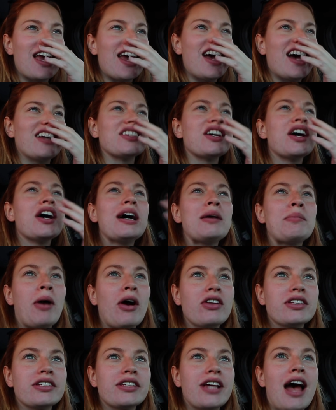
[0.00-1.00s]
and
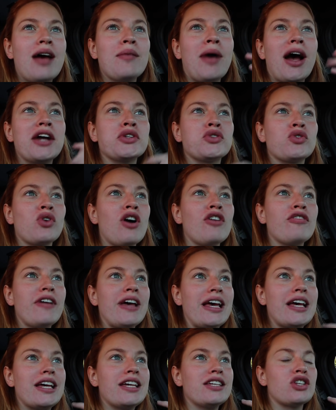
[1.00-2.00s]
part of the time I drove
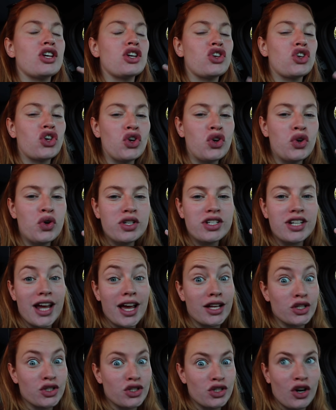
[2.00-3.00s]
his huge
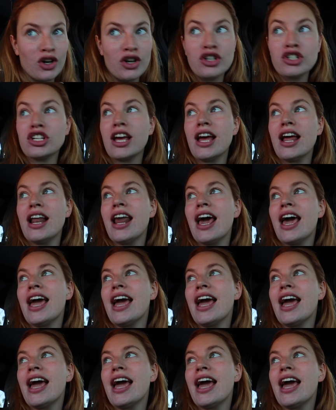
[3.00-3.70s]
excursion,